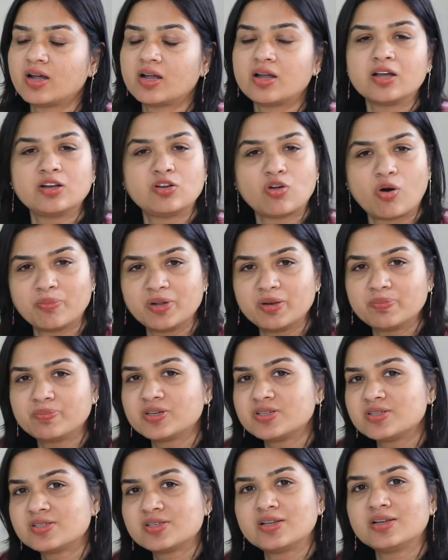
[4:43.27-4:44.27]
a normal
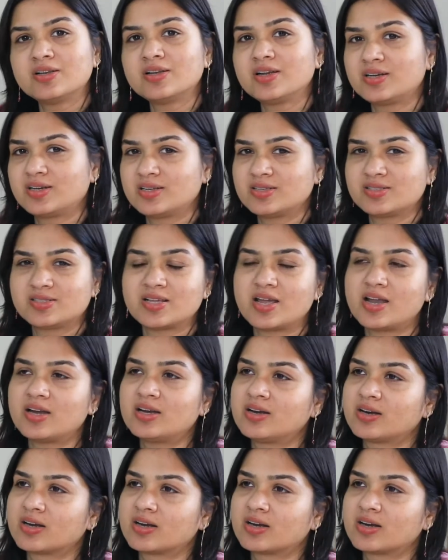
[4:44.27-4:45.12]
person, it is said,